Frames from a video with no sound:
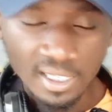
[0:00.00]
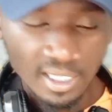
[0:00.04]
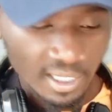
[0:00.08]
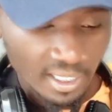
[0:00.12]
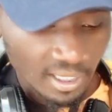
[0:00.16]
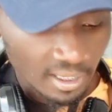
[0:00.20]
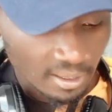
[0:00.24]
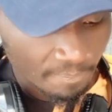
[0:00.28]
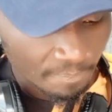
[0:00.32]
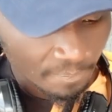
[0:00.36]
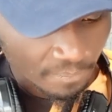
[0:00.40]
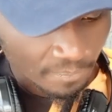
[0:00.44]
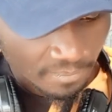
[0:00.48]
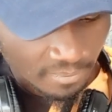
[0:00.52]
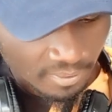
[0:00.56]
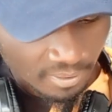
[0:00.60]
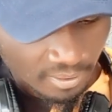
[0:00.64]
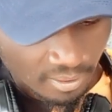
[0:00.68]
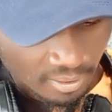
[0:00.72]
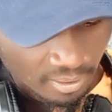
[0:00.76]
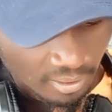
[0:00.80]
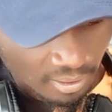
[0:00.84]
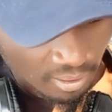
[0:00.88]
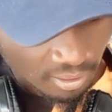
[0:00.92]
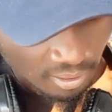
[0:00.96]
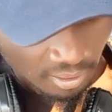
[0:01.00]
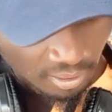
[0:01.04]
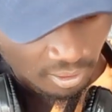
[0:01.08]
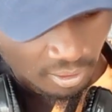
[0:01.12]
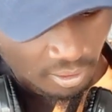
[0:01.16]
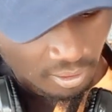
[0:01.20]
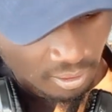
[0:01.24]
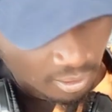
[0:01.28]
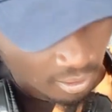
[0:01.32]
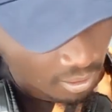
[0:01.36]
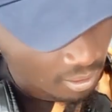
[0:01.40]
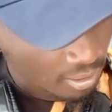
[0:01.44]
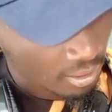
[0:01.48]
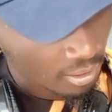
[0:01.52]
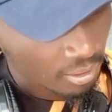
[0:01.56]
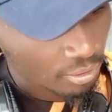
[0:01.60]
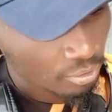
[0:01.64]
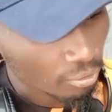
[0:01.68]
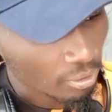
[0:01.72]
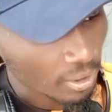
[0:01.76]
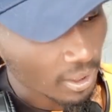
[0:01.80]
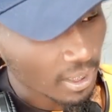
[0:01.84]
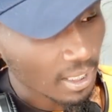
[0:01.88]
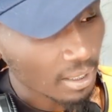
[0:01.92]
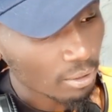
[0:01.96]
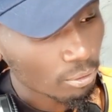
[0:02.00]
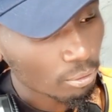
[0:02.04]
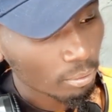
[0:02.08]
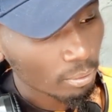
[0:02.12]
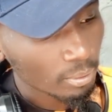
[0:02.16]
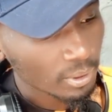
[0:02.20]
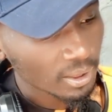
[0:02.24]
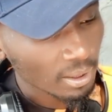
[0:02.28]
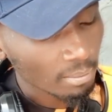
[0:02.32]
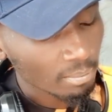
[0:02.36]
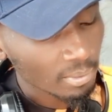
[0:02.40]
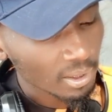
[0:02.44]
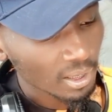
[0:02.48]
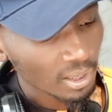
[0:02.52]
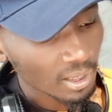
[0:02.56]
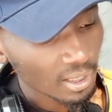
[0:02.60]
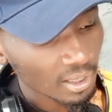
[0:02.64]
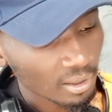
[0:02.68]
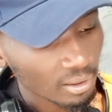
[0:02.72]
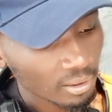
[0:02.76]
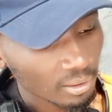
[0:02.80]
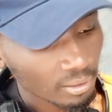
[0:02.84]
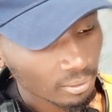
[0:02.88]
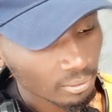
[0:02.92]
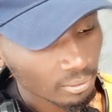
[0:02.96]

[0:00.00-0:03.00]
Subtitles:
there. So I can do something like.